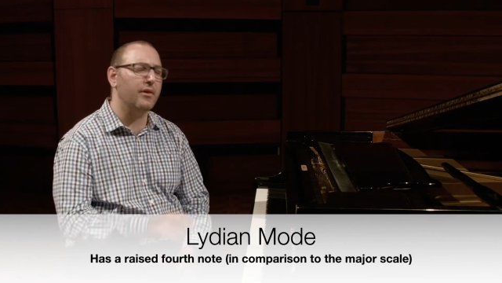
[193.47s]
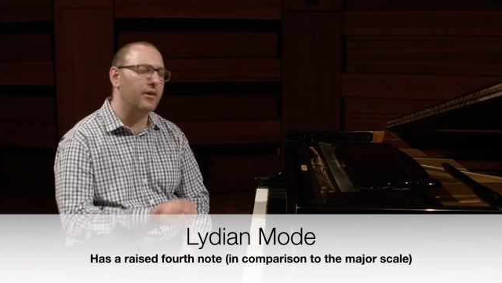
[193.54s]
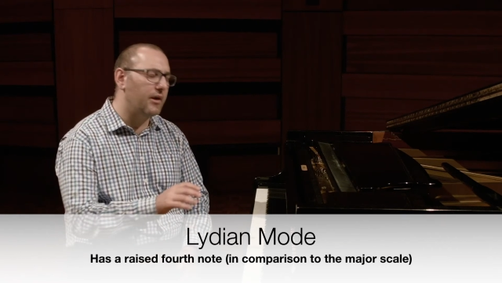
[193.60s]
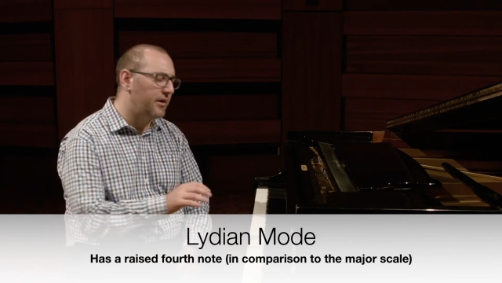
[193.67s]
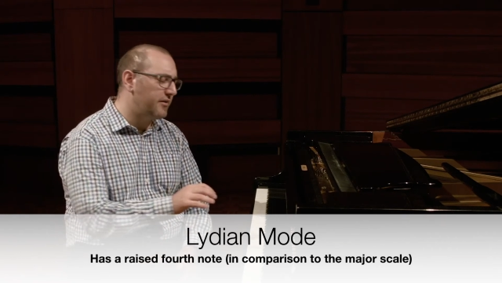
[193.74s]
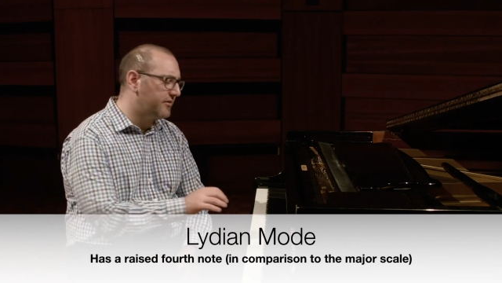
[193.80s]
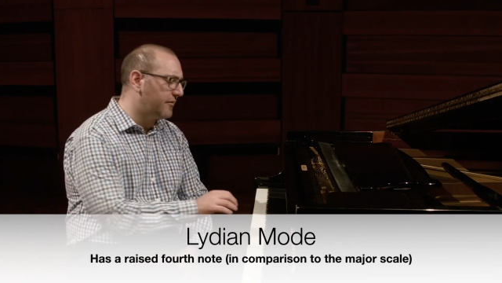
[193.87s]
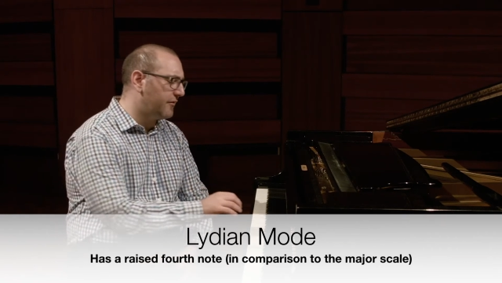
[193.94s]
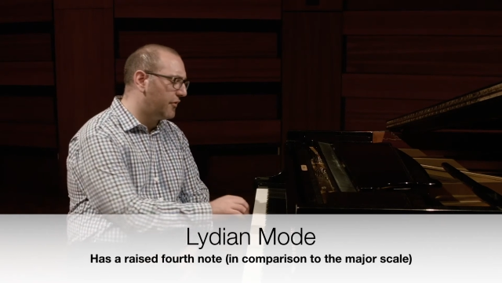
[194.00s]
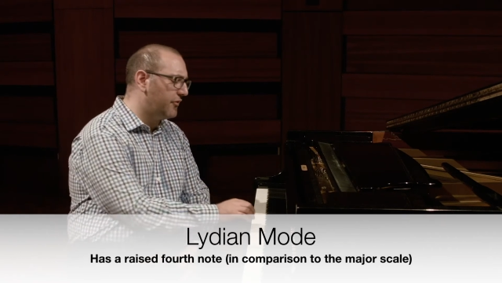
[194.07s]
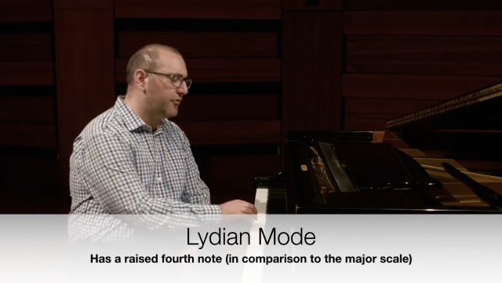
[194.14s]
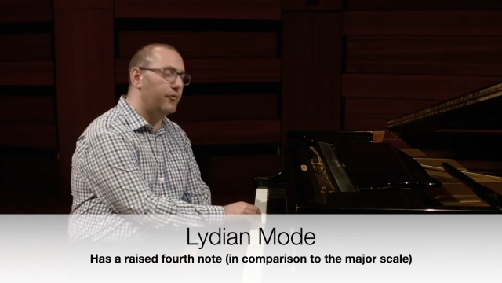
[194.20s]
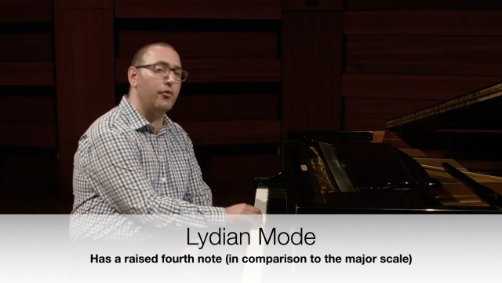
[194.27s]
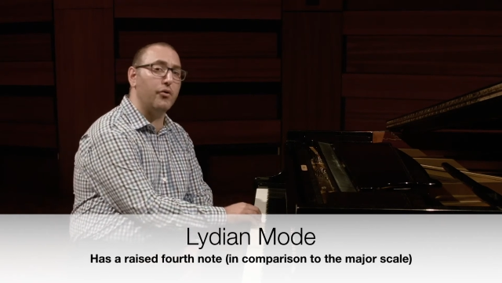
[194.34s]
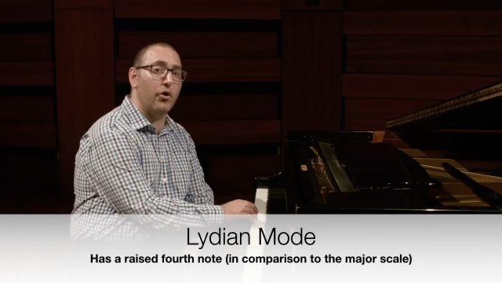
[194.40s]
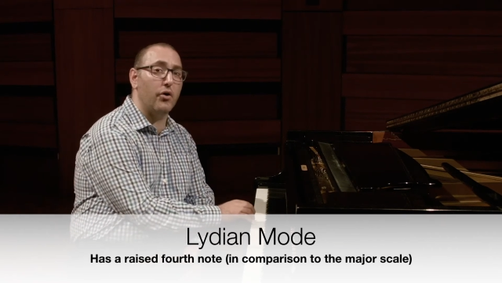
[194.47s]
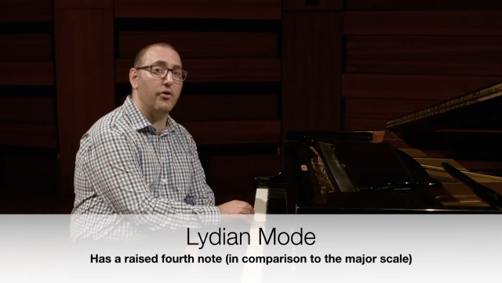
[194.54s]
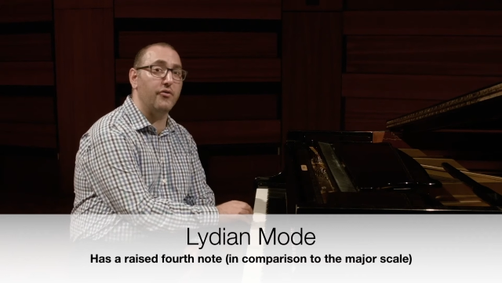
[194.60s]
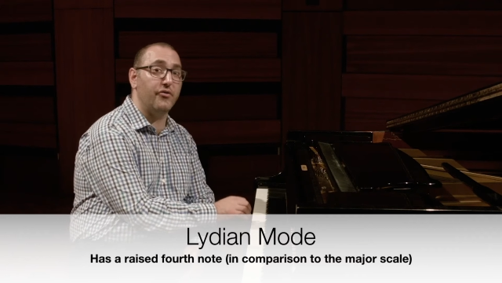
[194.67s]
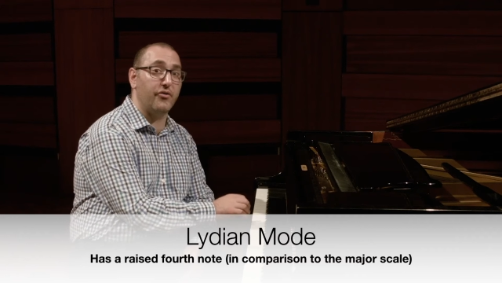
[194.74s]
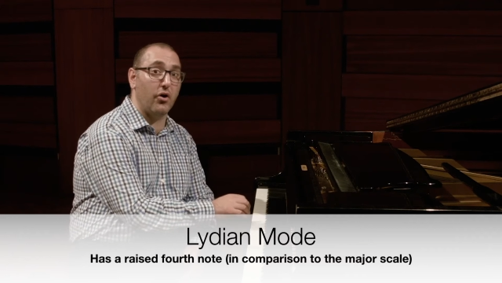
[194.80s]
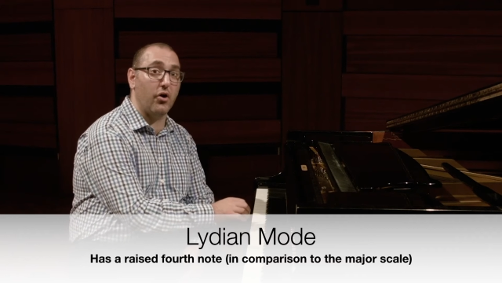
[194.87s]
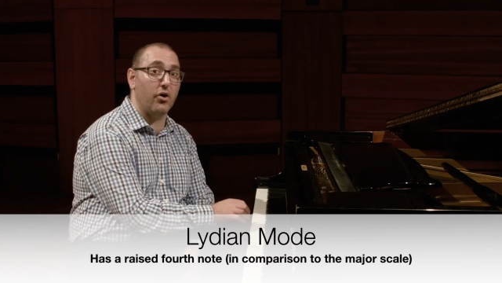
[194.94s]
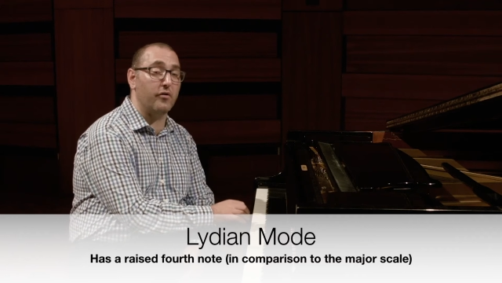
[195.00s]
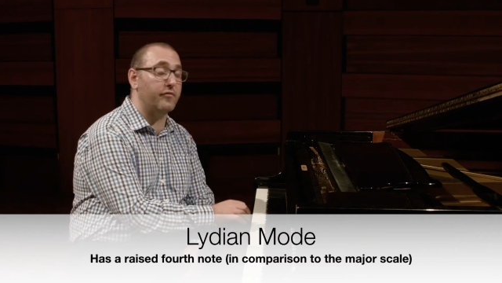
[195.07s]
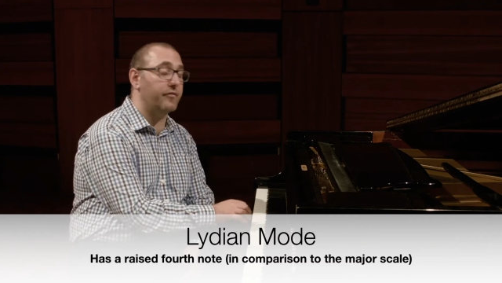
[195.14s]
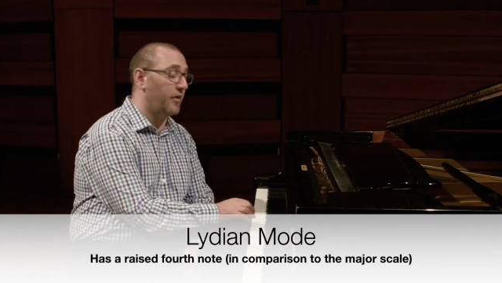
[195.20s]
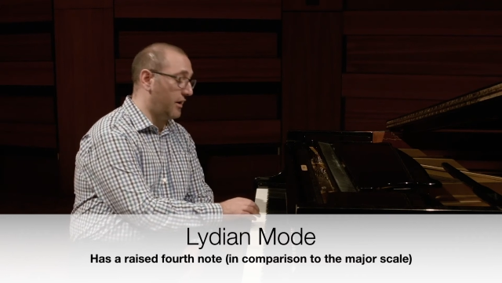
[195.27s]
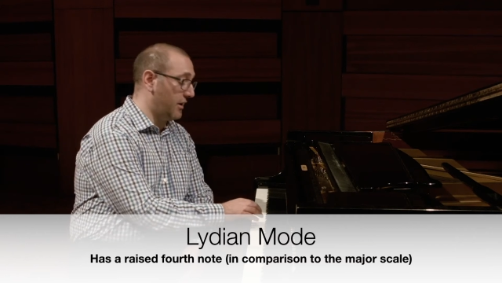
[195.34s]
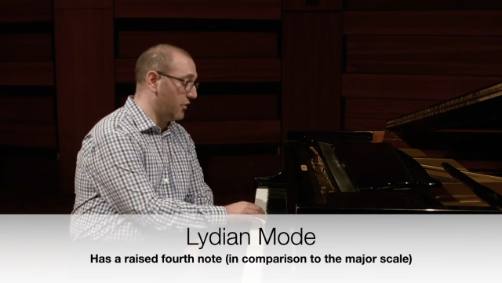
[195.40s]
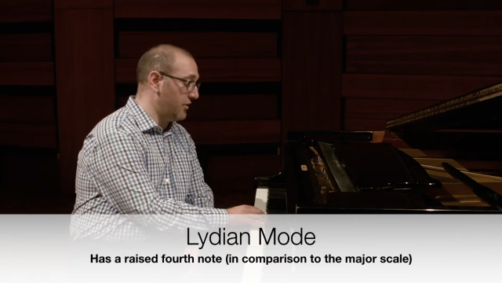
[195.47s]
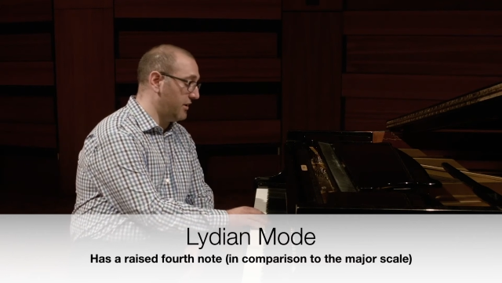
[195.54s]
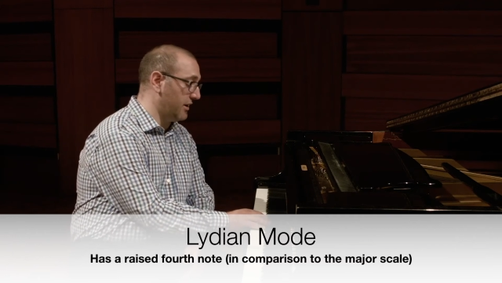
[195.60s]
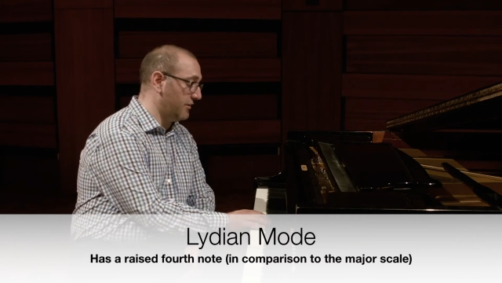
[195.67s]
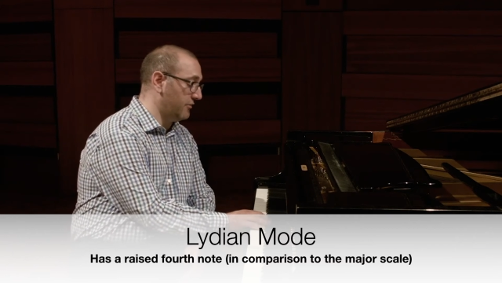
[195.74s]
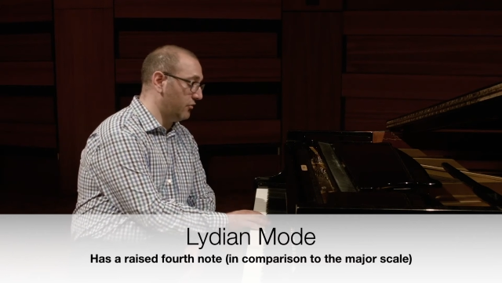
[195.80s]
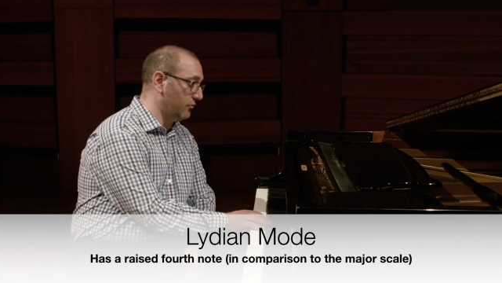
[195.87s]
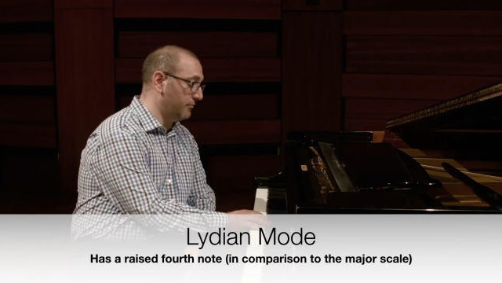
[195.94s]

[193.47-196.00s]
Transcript: Here's the first 4 notes of Ionian.